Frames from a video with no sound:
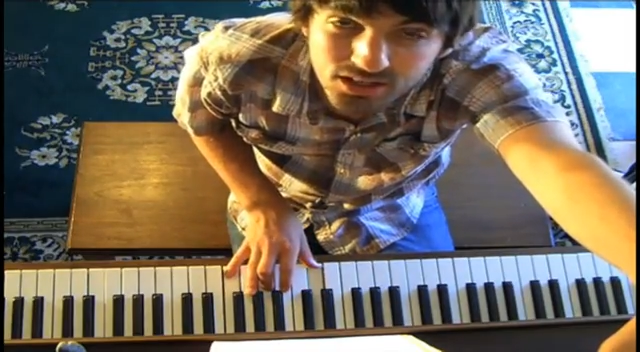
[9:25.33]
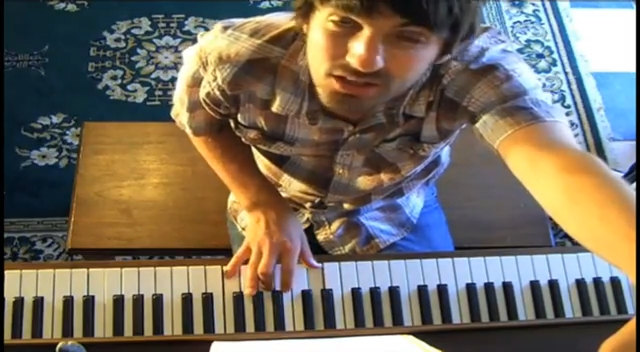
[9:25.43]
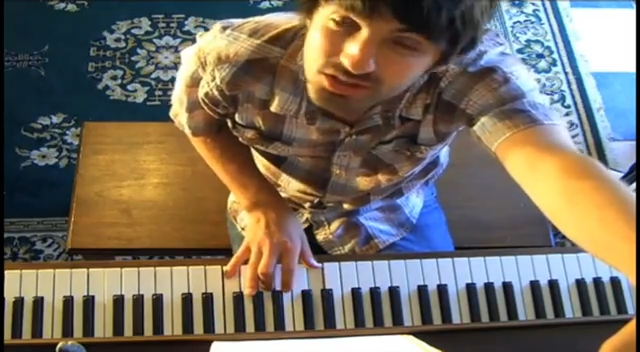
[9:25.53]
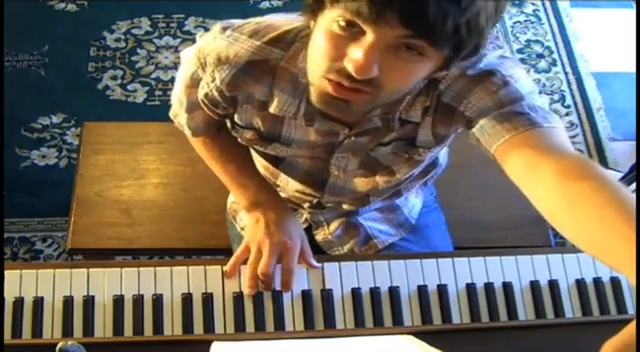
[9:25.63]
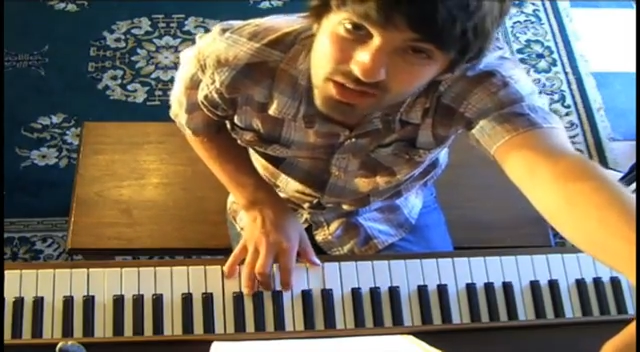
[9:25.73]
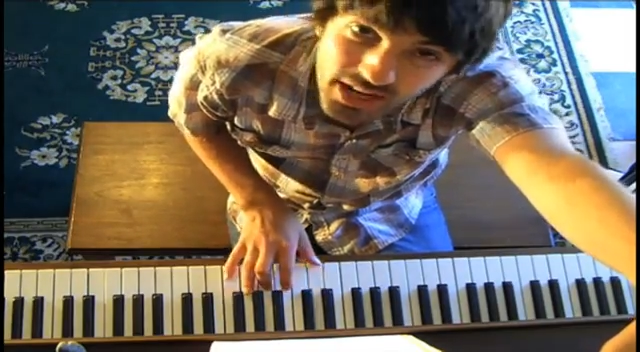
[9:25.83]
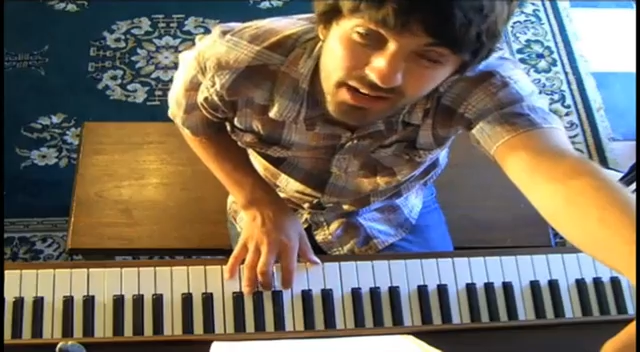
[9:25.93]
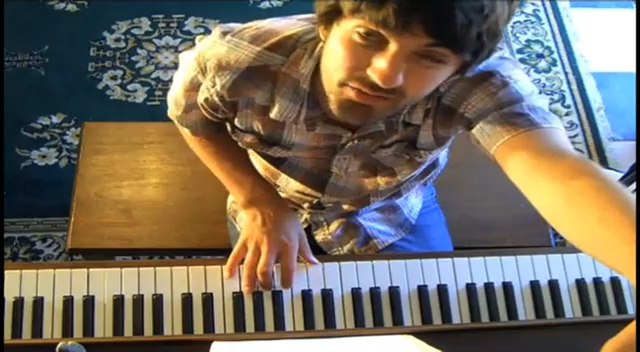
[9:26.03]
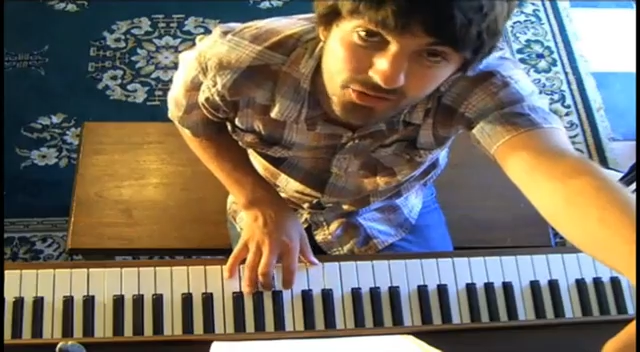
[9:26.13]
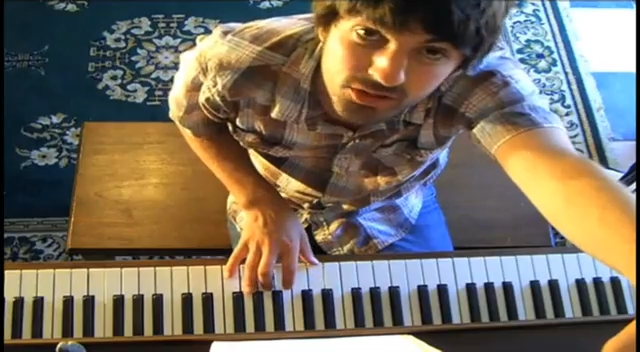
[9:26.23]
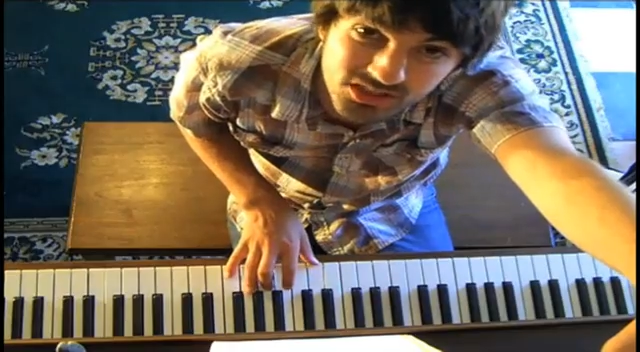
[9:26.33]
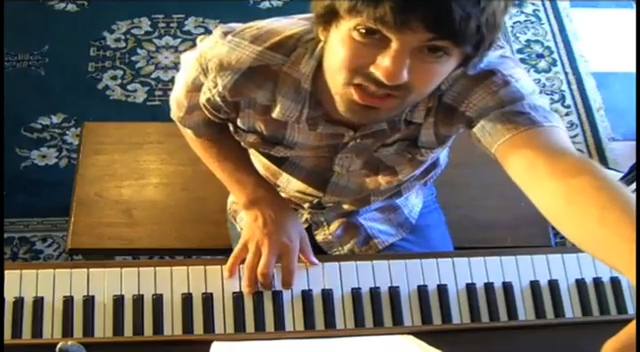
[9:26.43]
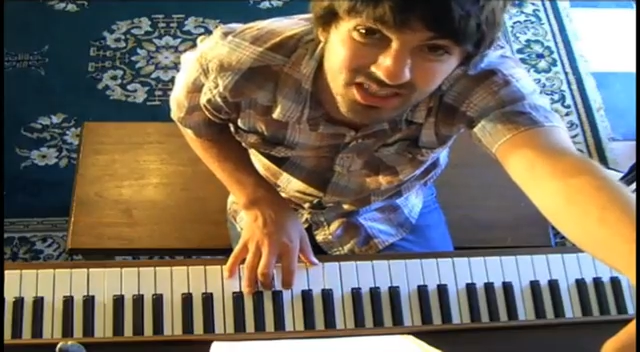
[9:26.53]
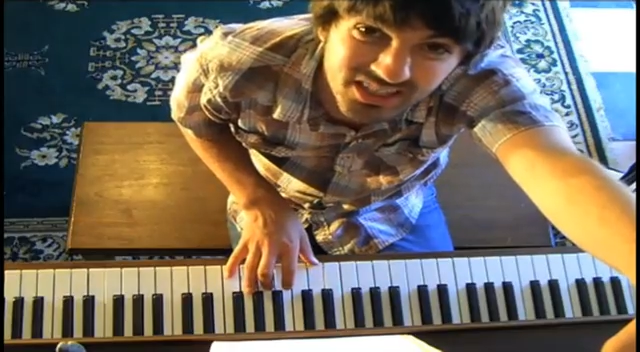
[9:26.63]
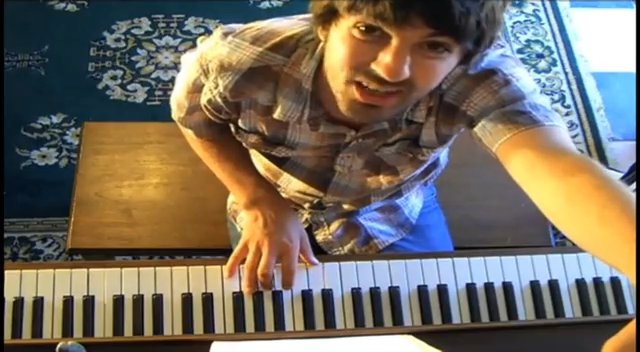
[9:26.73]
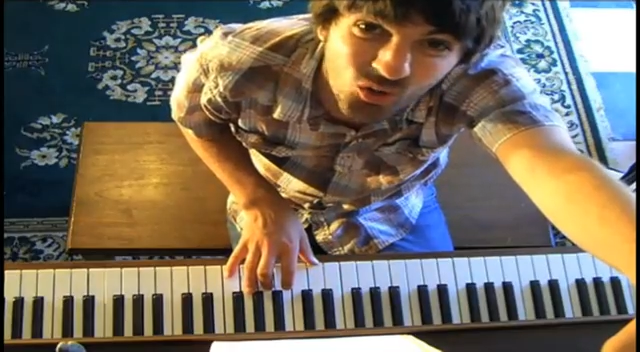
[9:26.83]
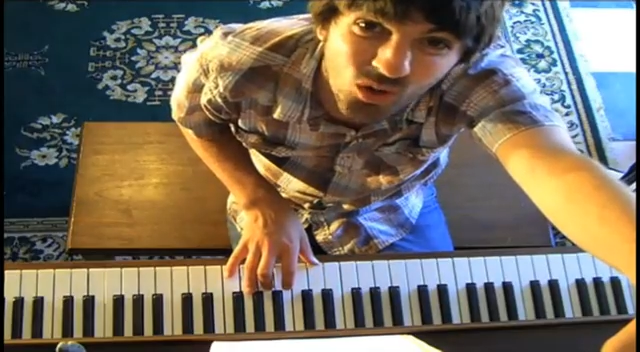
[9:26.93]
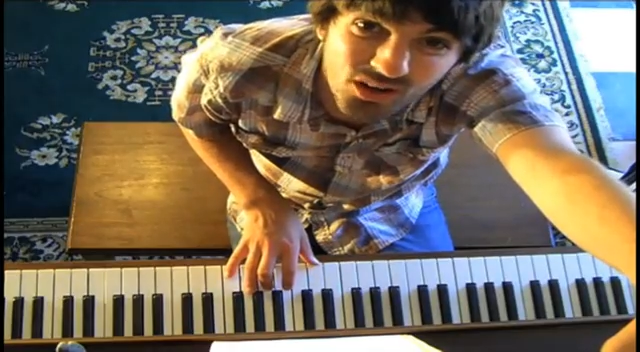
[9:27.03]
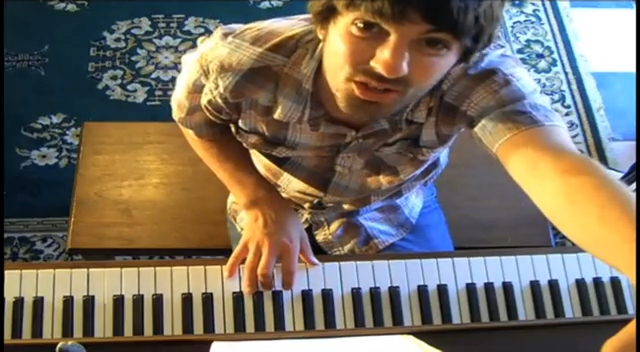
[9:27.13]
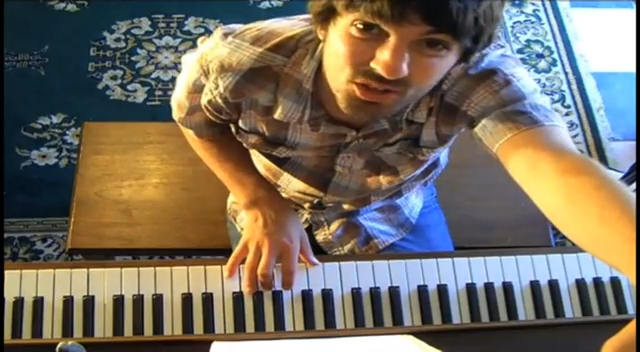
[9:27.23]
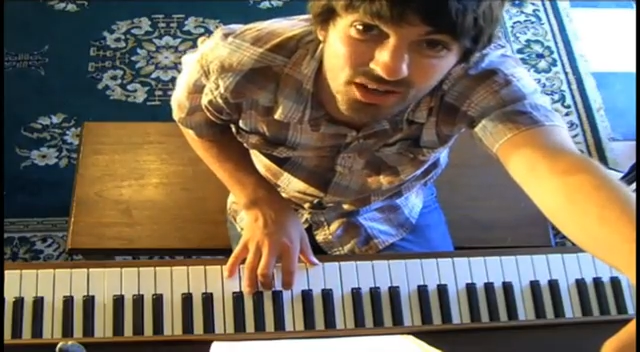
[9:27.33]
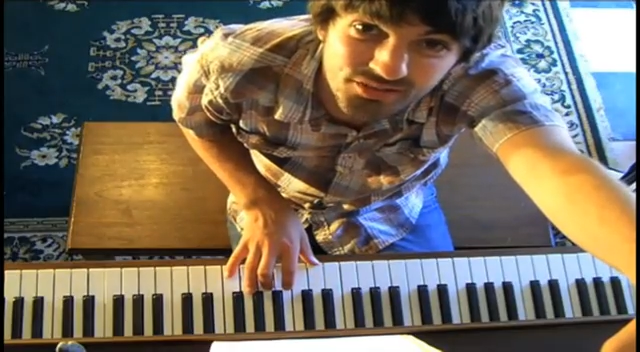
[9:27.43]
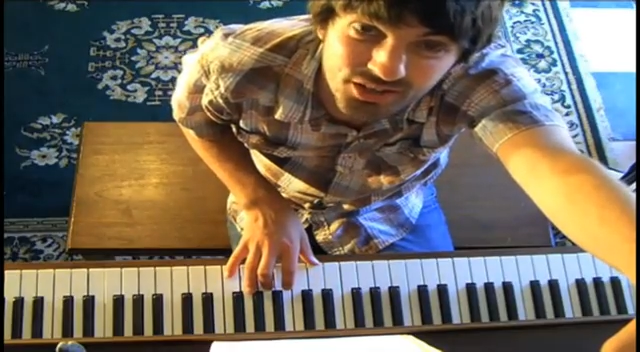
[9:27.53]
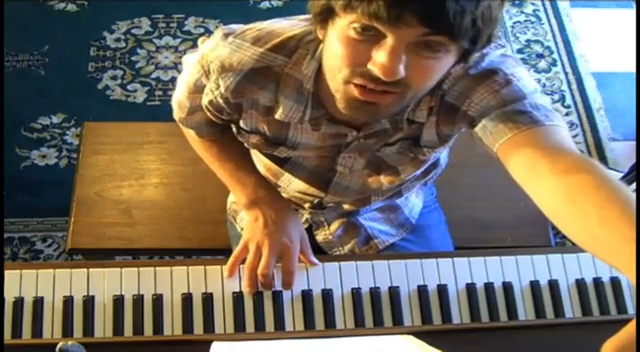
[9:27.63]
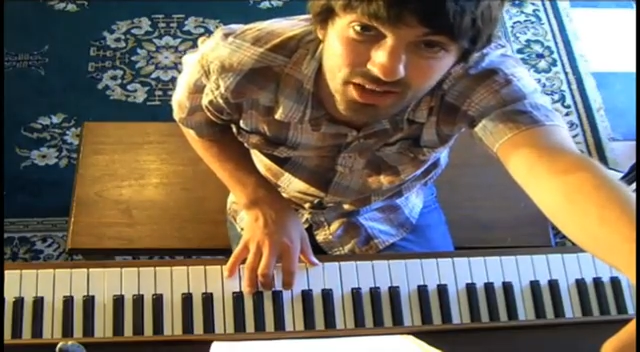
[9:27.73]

So again, at first it's going to take a while to try to figure